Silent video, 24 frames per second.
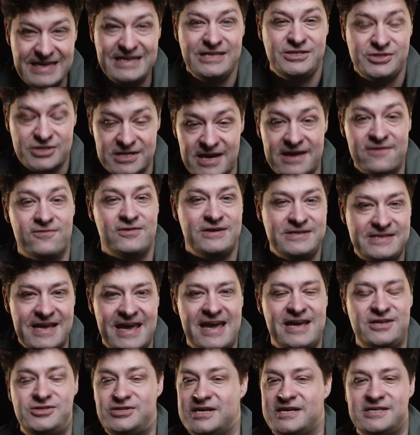each and every
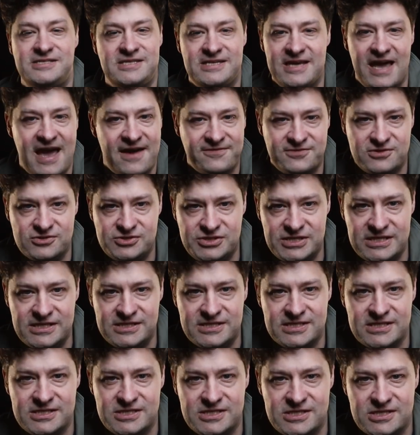day chasing after
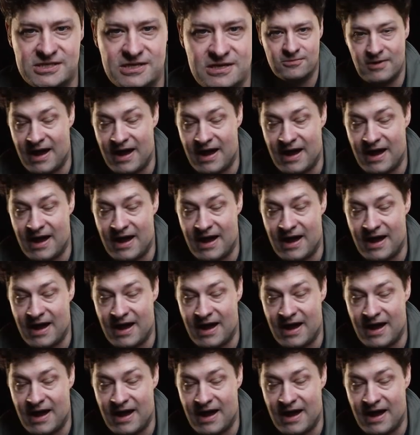Jesus